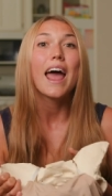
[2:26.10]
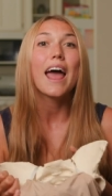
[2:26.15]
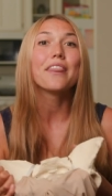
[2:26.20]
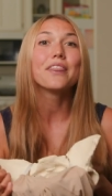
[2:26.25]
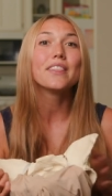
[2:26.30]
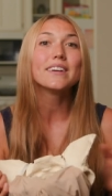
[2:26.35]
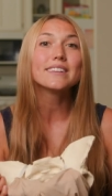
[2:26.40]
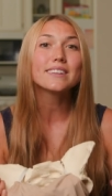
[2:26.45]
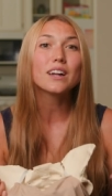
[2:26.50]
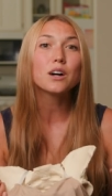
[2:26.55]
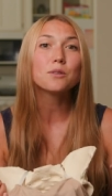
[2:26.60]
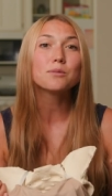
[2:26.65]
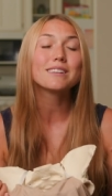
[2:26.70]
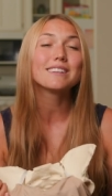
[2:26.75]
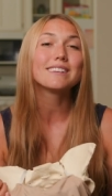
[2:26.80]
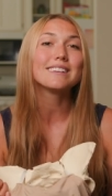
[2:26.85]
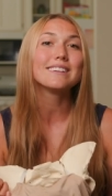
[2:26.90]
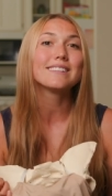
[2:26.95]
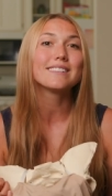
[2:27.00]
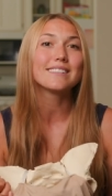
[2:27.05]
And this helps
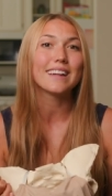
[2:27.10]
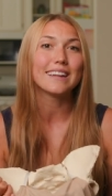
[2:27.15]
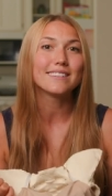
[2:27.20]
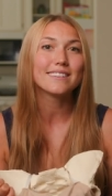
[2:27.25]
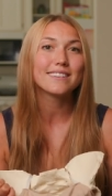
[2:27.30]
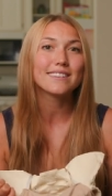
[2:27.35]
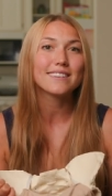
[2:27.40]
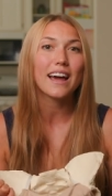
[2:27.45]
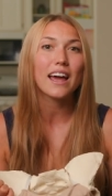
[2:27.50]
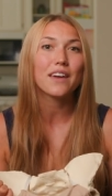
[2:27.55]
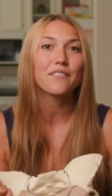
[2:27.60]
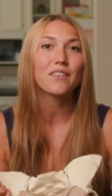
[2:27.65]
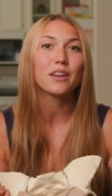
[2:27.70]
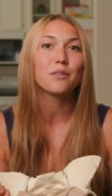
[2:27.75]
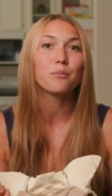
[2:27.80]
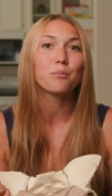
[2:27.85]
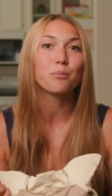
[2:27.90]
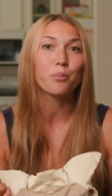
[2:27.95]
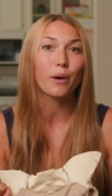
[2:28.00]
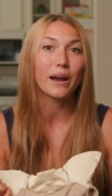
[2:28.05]
desensitize
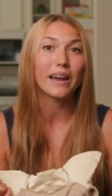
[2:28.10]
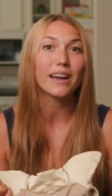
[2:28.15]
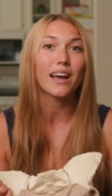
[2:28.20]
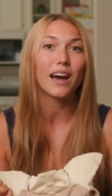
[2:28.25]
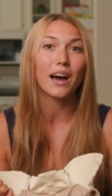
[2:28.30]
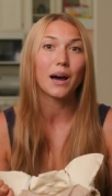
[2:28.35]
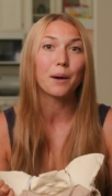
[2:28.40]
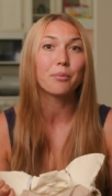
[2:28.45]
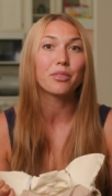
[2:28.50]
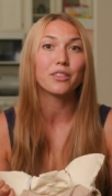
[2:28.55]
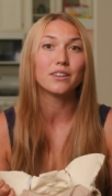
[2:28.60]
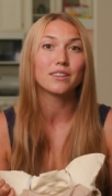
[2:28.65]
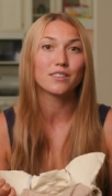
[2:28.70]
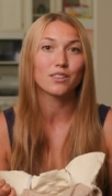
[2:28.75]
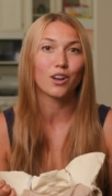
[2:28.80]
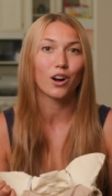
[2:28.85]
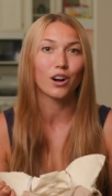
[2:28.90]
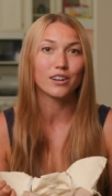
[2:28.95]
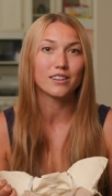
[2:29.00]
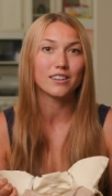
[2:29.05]
and break up the
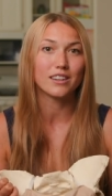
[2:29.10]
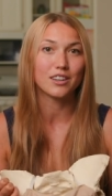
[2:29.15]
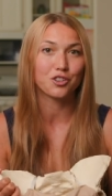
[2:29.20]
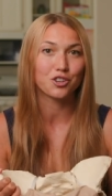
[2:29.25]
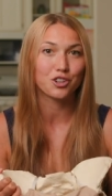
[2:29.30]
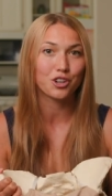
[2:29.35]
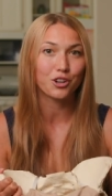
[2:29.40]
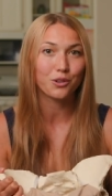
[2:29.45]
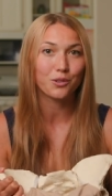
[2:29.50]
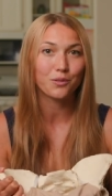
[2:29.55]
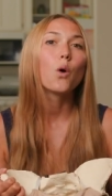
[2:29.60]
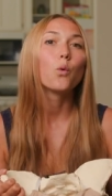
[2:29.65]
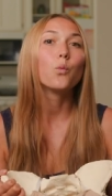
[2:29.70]
scar tissue.